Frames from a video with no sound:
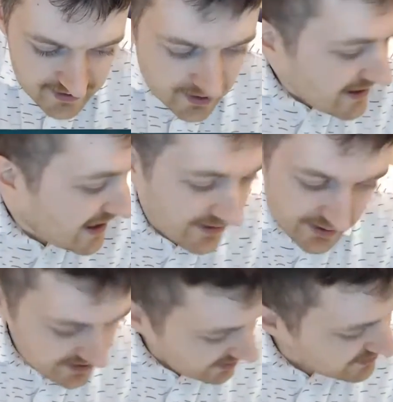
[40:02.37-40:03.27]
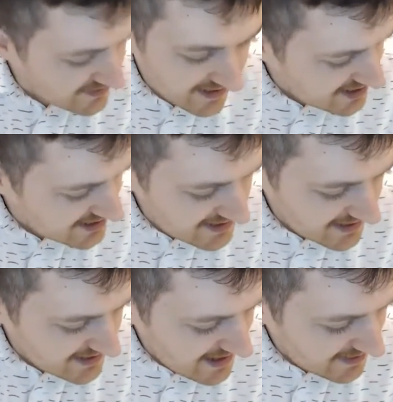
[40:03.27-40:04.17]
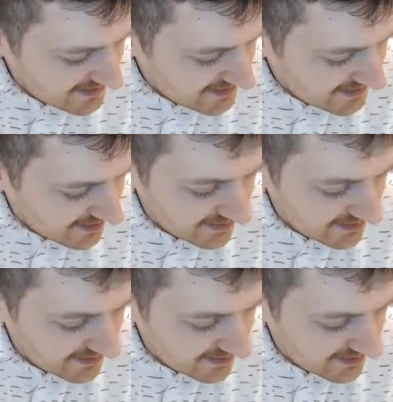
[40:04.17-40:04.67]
yeah, it'll start with sketches like that, a